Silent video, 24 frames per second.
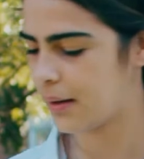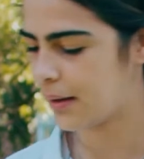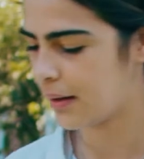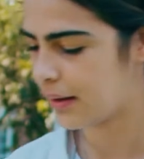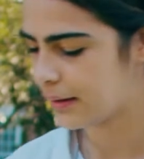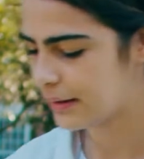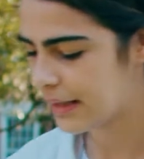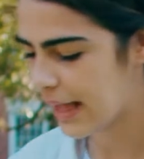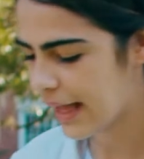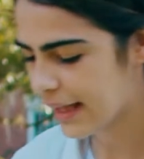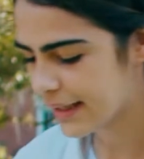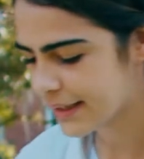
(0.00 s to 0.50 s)

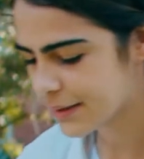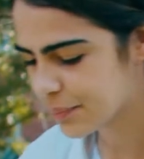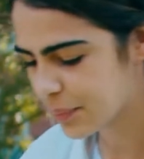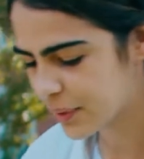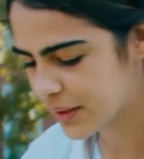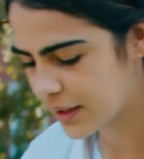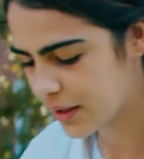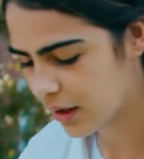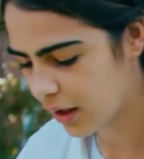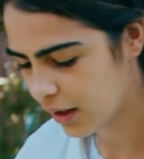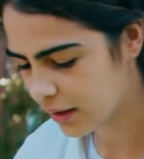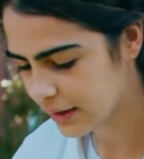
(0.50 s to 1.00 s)
Last but
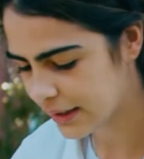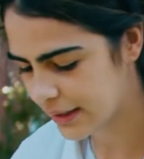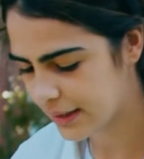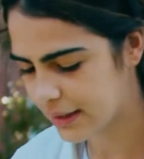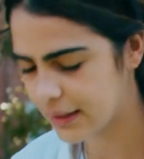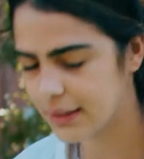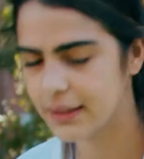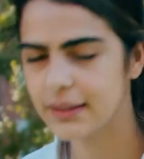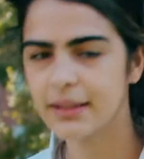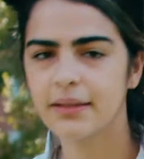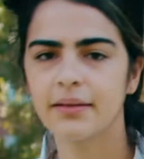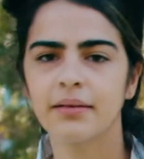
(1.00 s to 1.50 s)
not
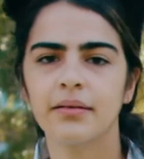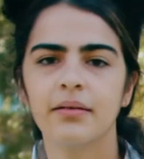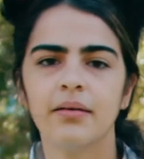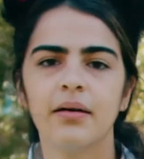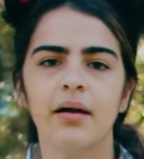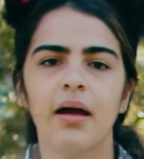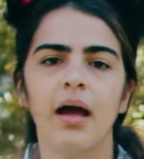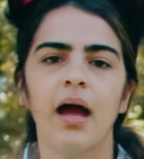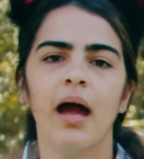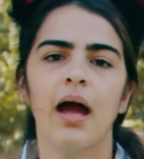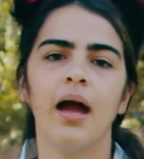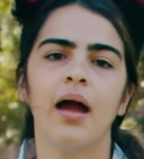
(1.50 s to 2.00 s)
least,
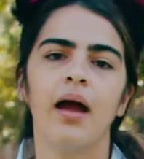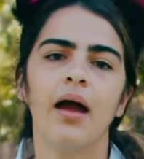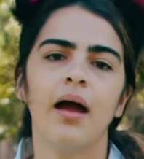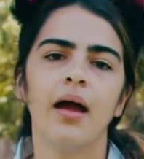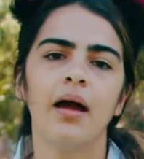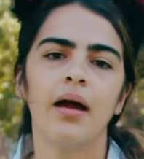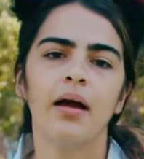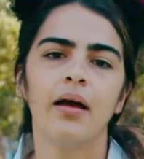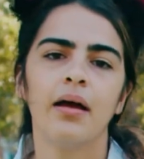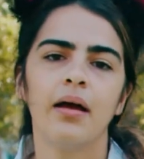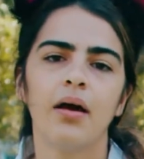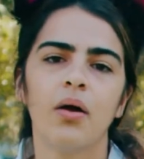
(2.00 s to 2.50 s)

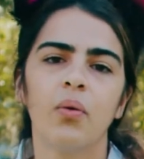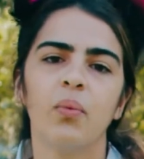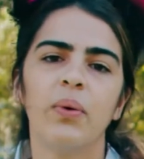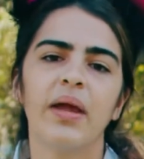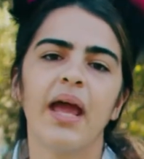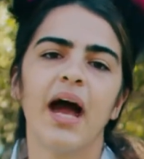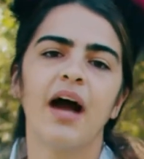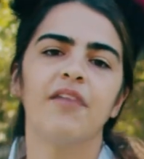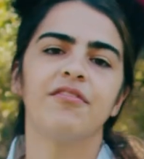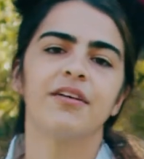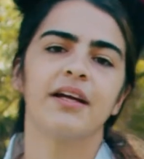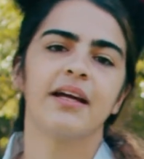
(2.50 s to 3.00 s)
we
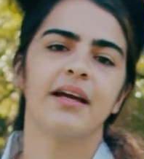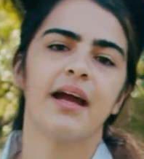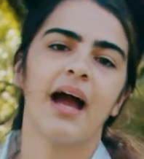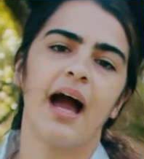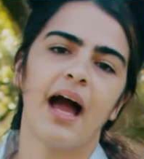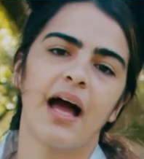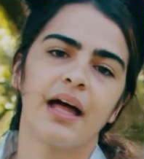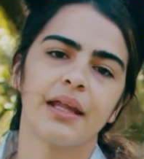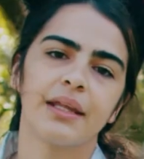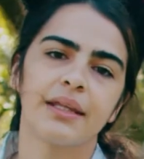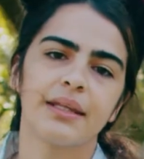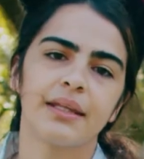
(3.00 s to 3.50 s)
have a
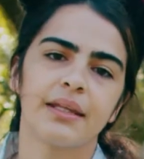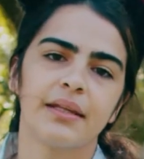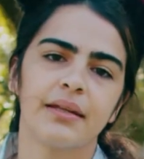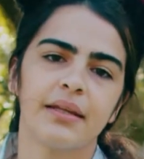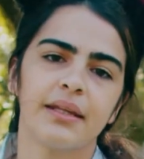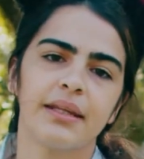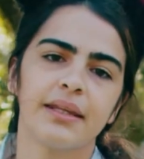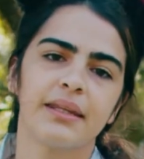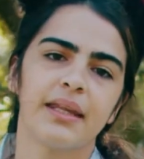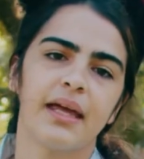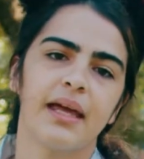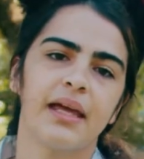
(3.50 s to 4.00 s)
gas
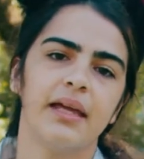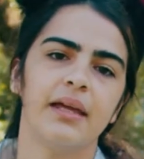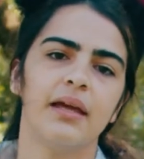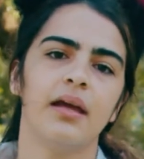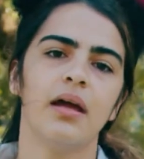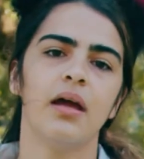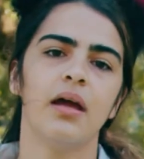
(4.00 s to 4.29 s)
state,